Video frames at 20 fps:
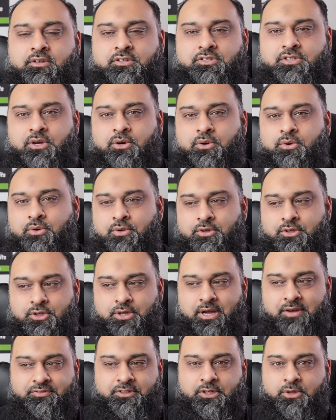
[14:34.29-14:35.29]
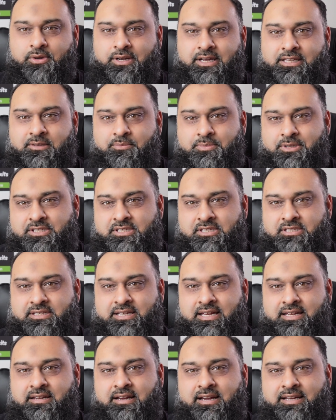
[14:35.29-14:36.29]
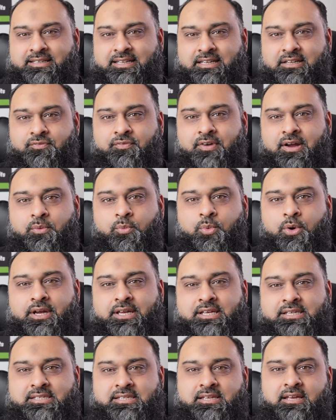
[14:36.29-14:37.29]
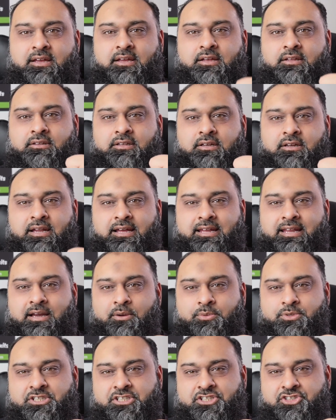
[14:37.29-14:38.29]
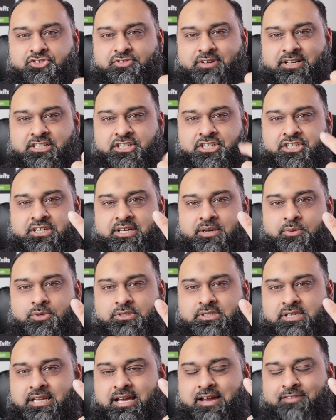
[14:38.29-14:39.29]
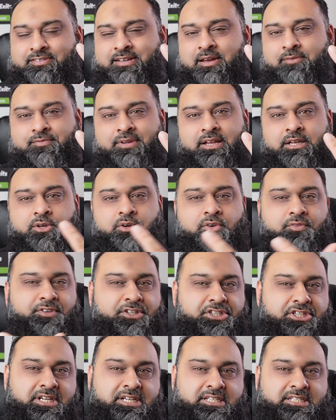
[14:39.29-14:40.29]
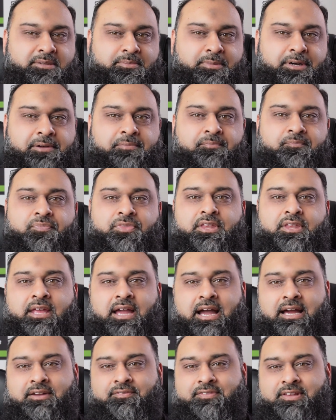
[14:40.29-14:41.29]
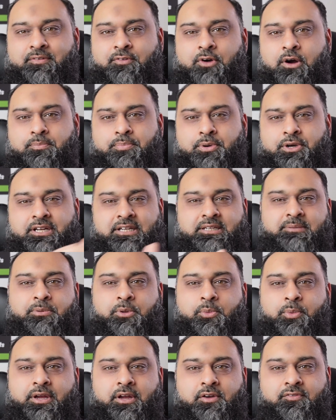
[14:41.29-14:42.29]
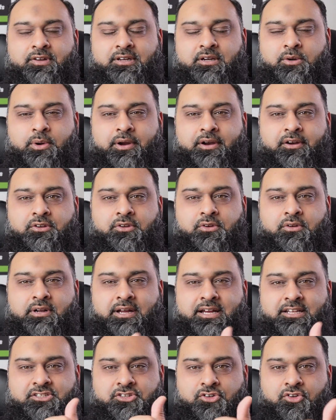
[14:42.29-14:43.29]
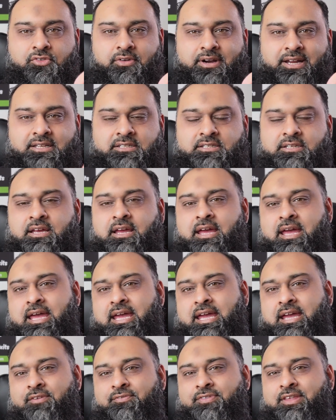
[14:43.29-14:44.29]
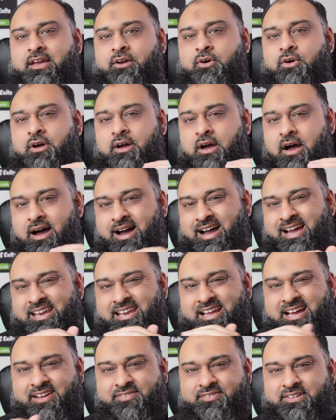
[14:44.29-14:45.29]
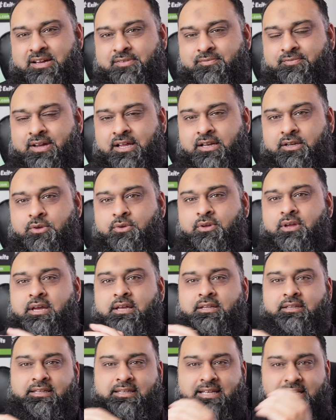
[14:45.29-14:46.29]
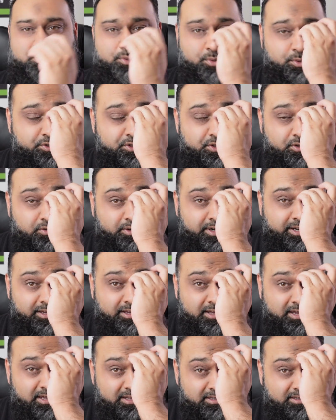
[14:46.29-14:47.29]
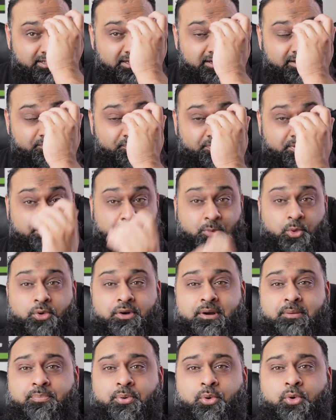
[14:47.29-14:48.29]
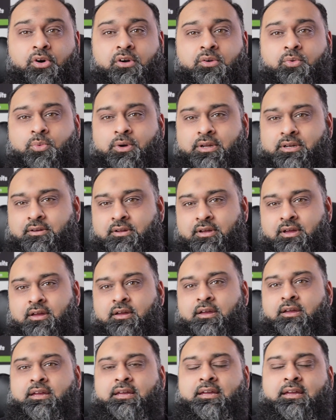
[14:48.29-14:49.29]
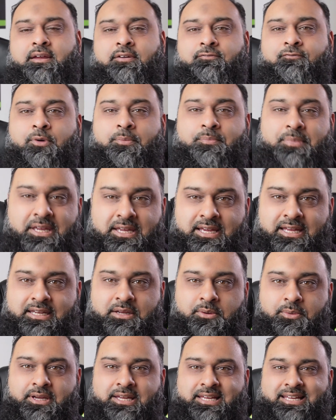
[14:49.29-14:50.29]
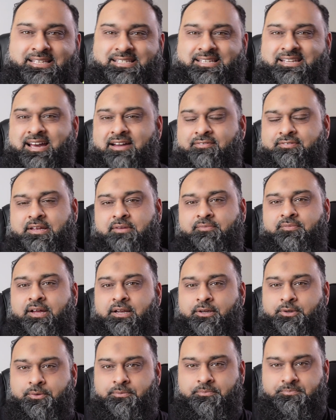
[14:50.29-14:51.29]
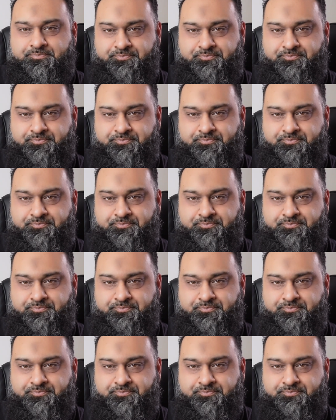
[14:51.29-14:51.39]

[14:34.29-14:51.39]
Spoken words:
So you have to look at the business and identify what is the client acquisition strategy and what's the lifetime value of each customer. And if they've got a predictable way of acquiring new clients, great. If they've got a high lifetime value, then that's also great. The more important one, for me anyway, is lifetime value.